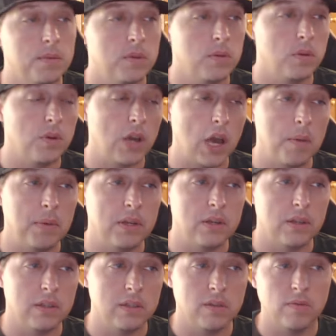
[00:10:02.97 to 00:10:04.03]
when you comment
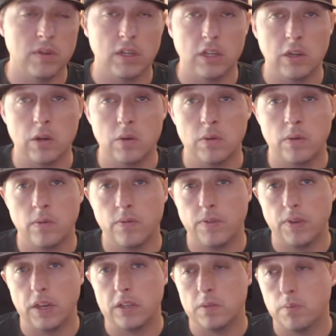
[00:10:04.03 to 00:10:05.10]
on this video.
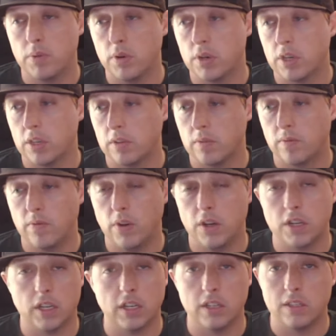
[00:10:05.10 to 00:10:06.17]
Facebook and
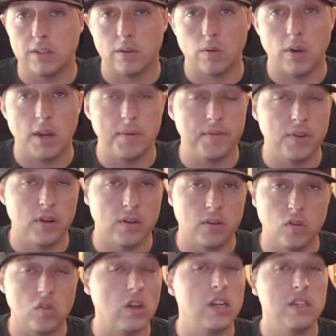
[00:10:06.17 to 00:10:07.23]
fucking Instagram have gone
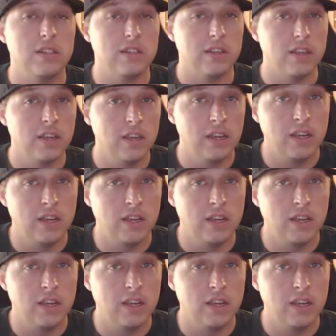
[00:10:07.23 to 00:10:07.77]
crazy,